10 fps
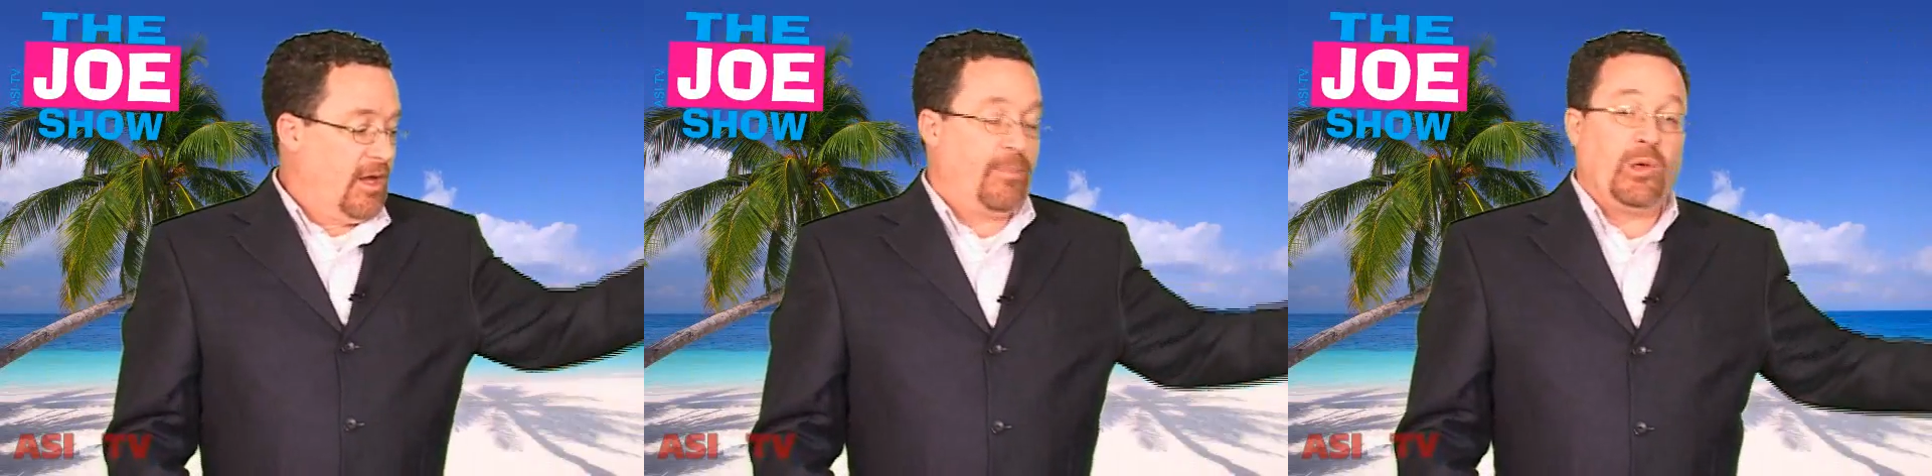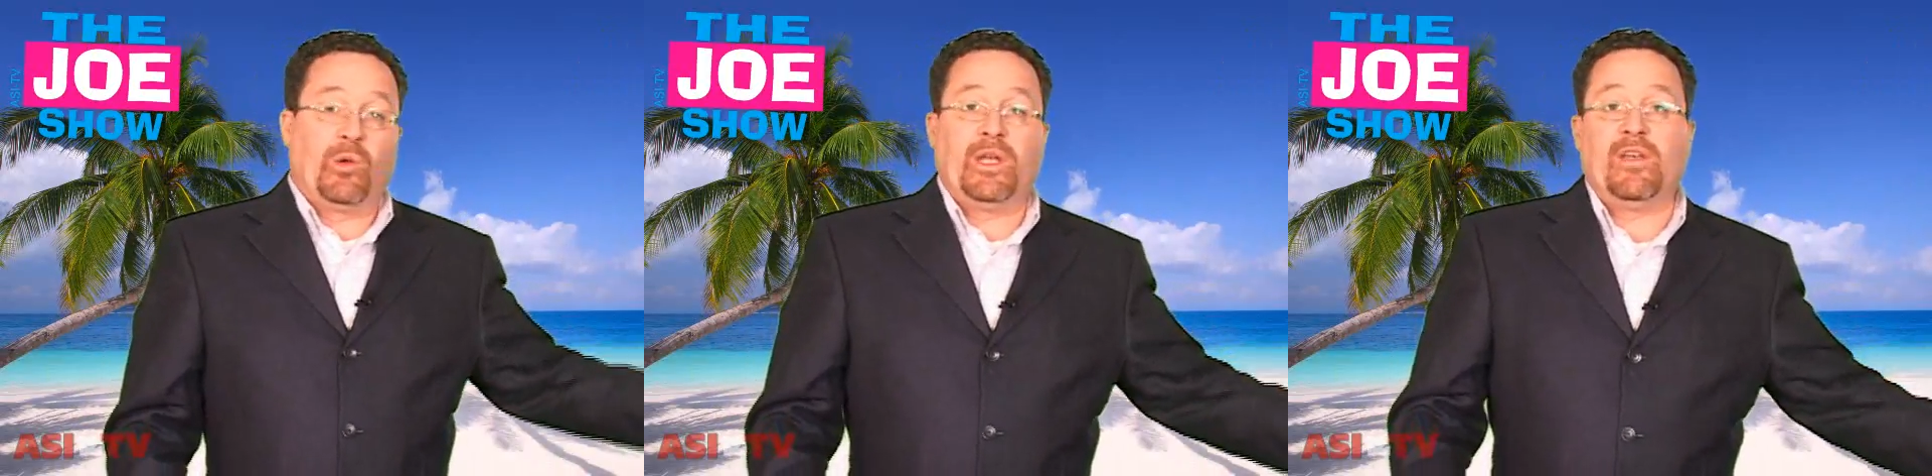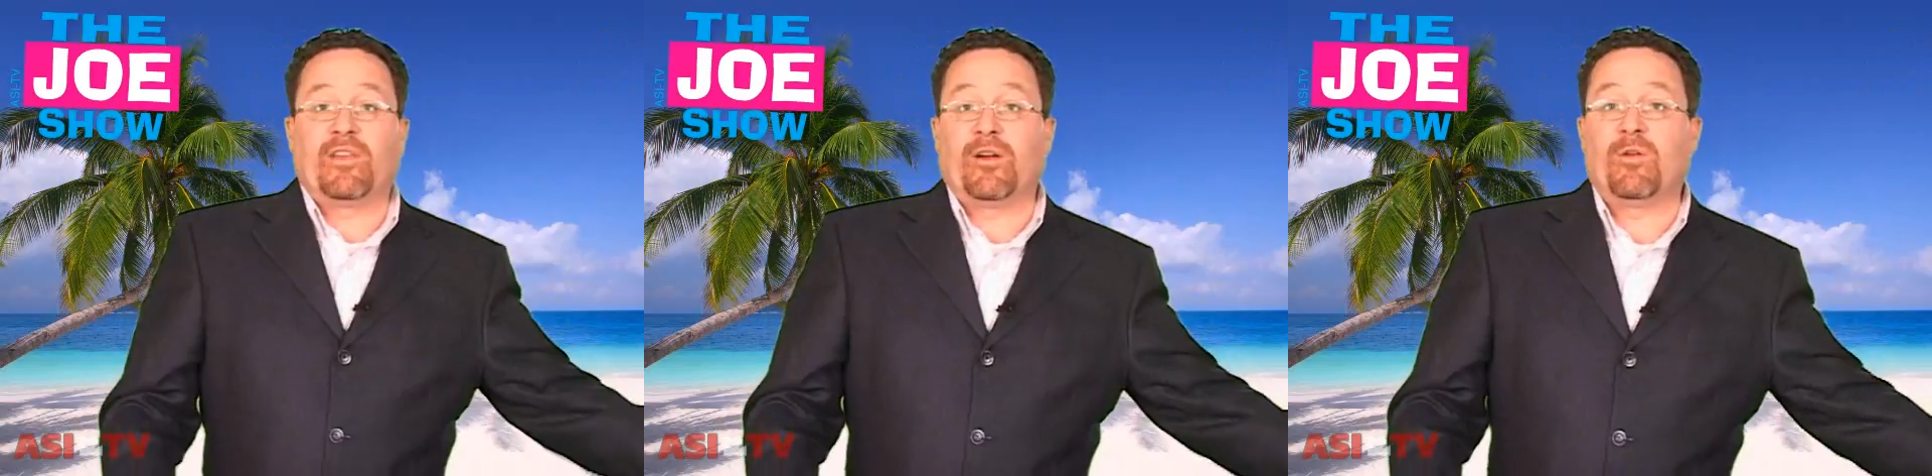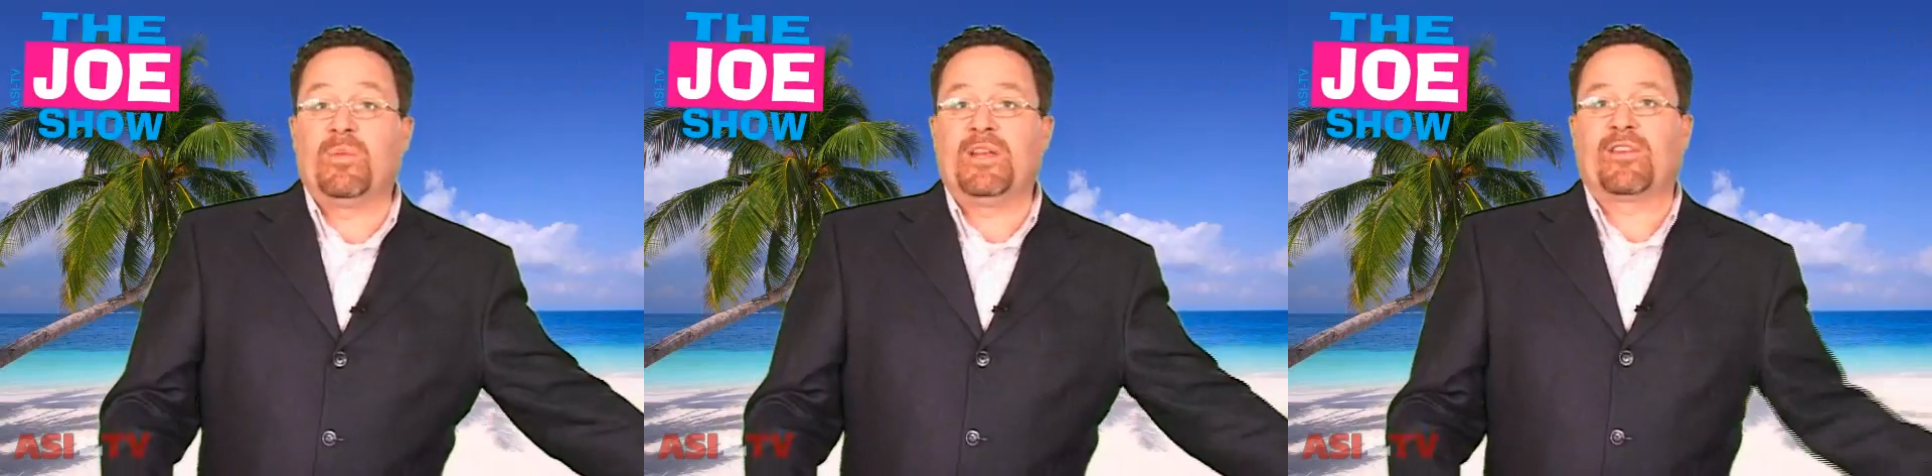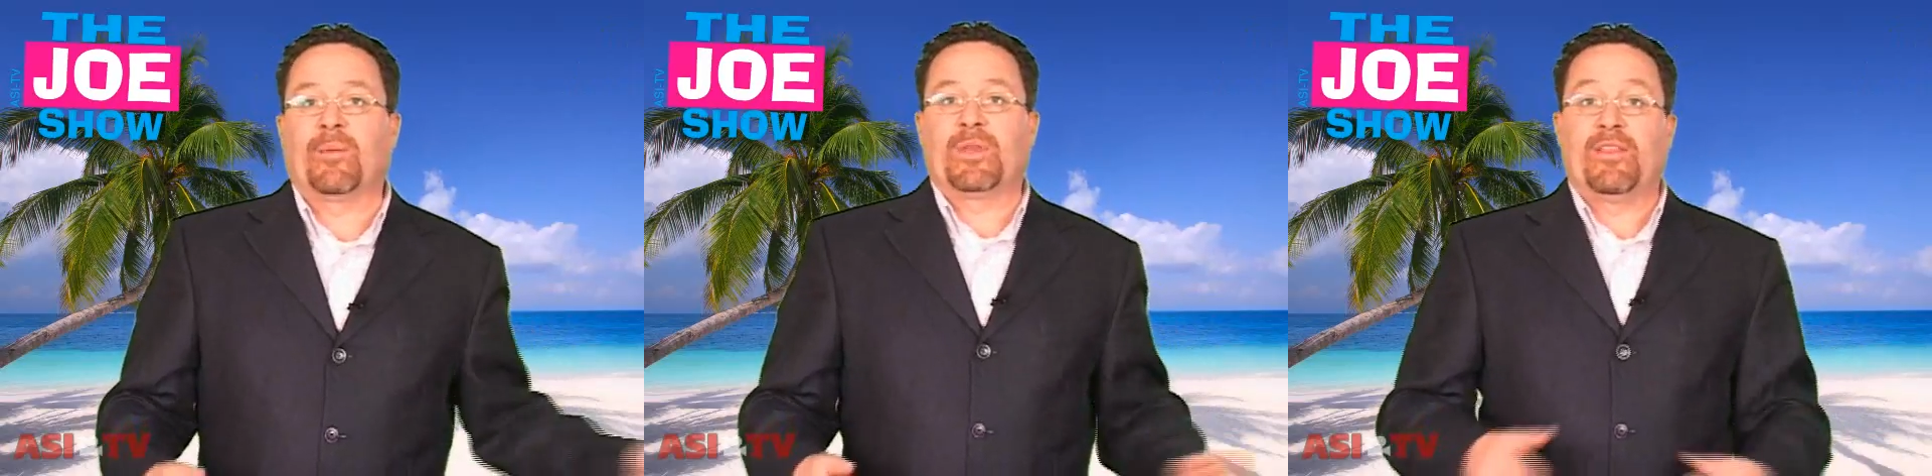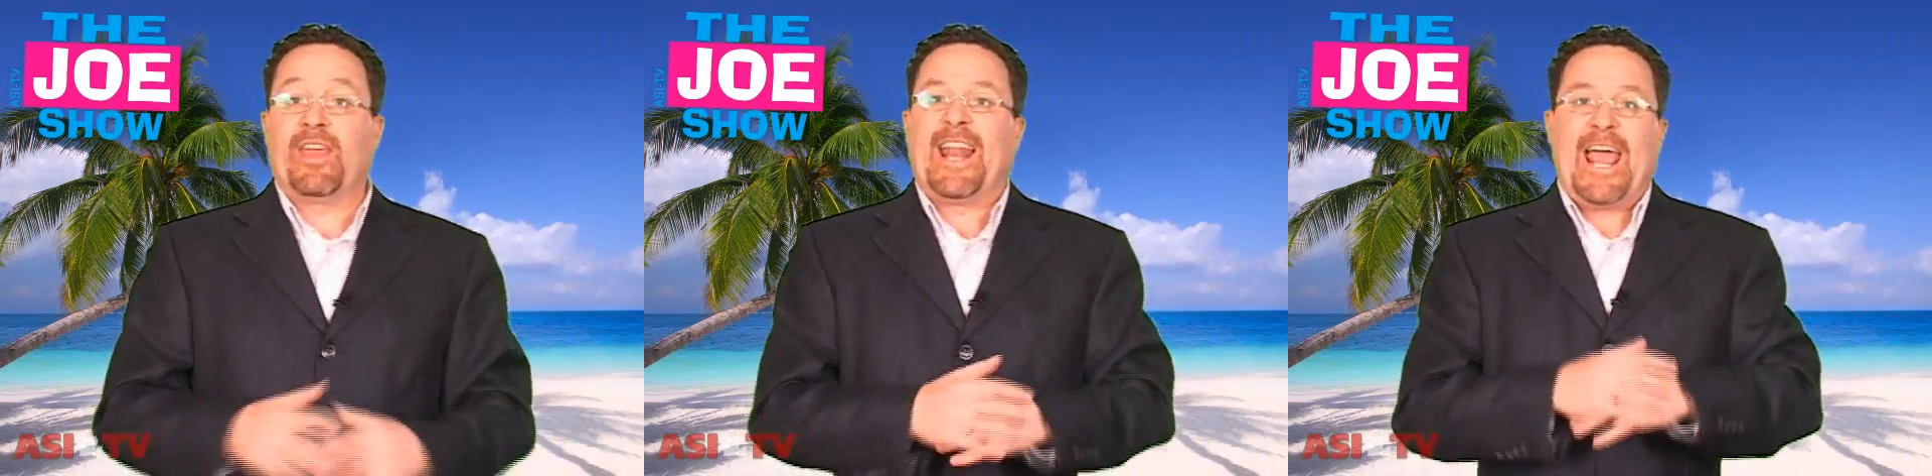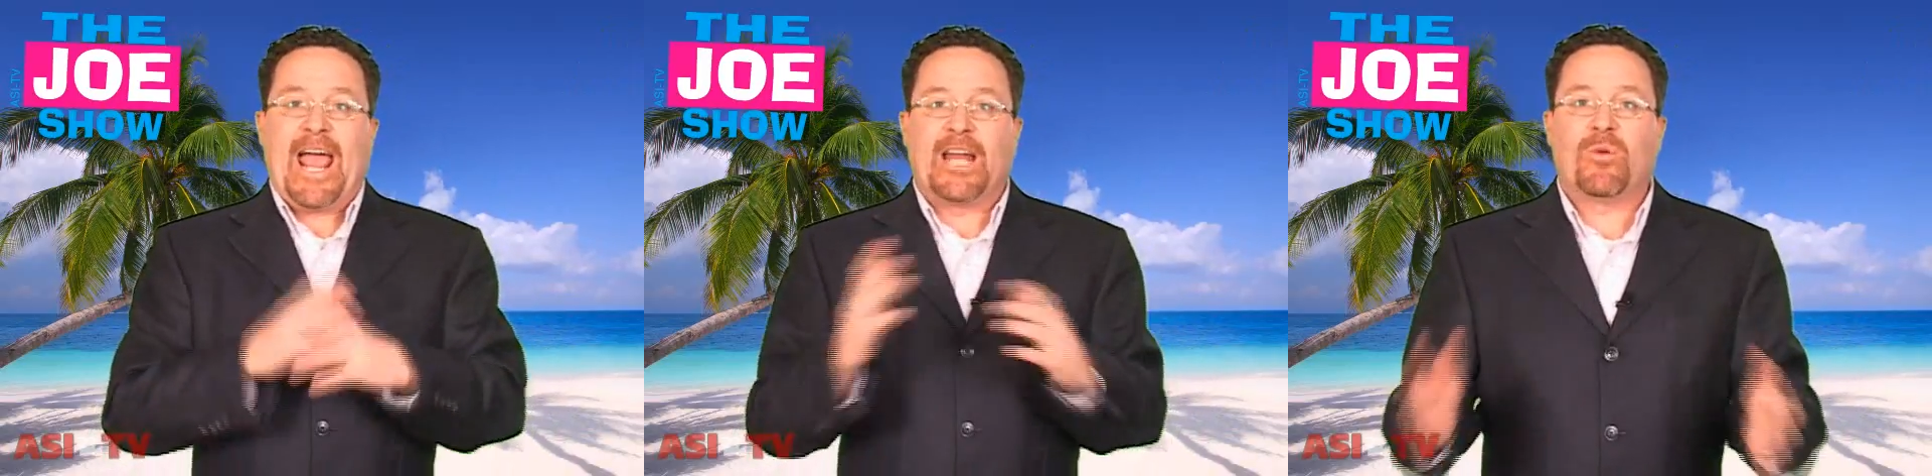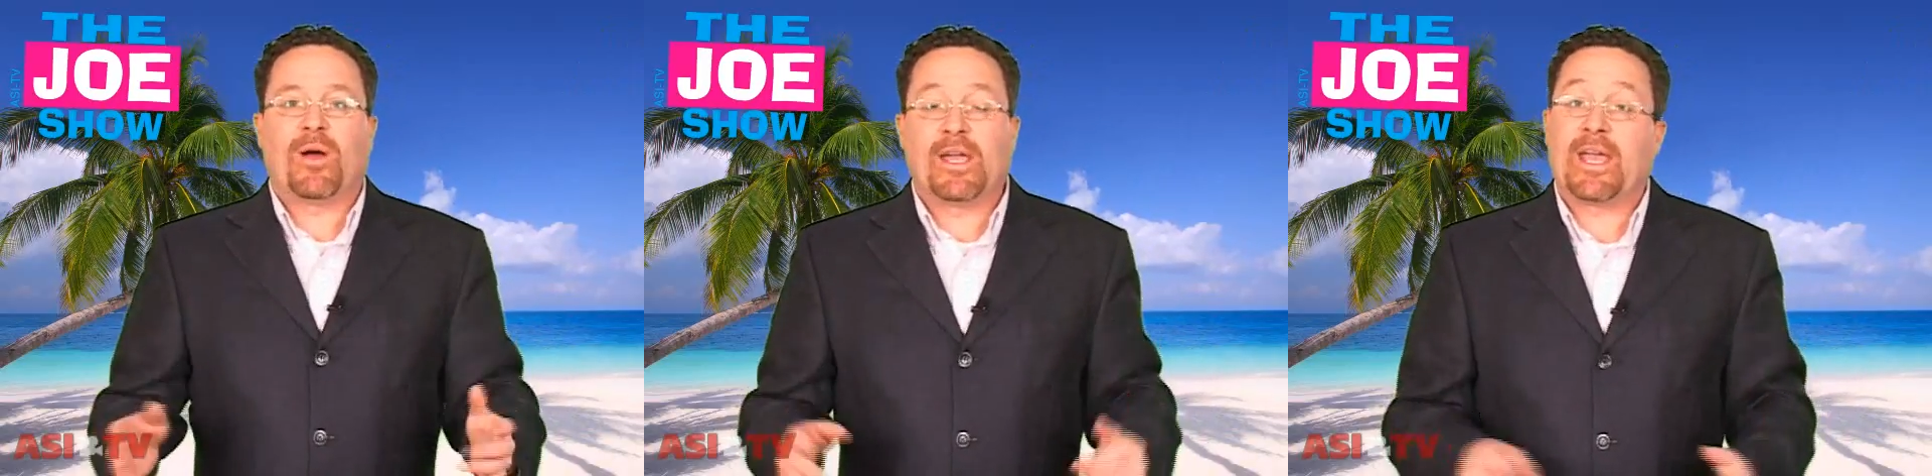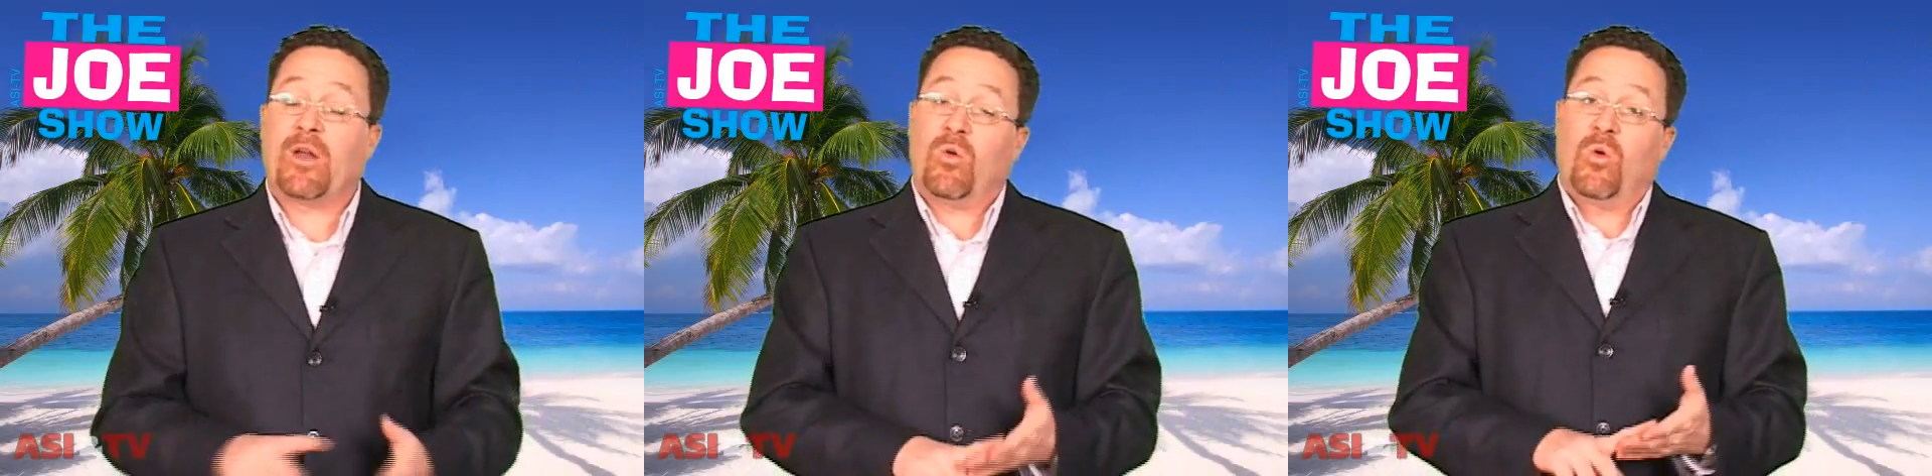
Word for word: employees, and it would be something that anyone can get,